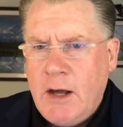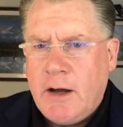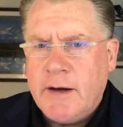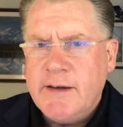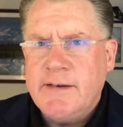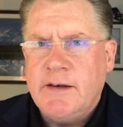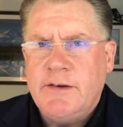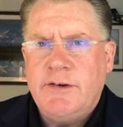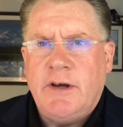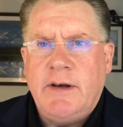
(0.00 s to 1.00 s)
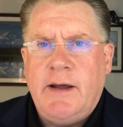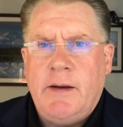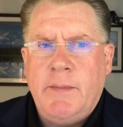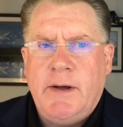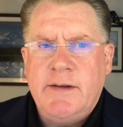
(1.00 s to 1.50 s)
August is
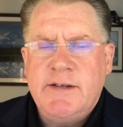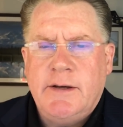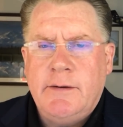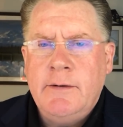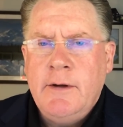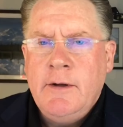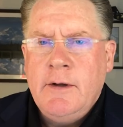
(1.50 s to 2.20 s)
shutdown month, so